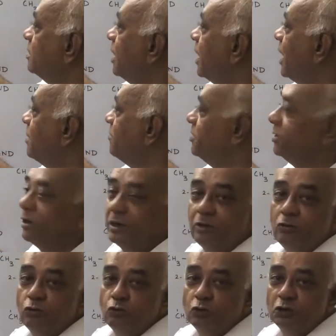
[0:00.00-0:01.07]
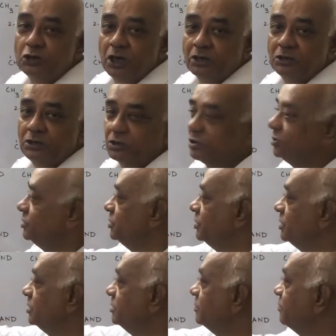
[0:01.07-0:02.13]
I have written two structures
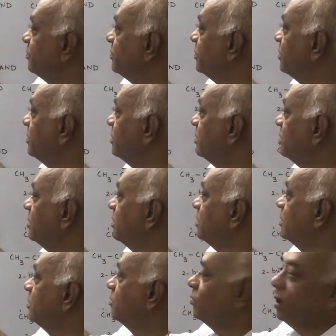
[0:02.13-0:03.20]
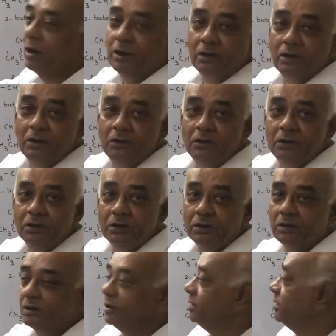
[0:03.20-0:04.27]
here, one here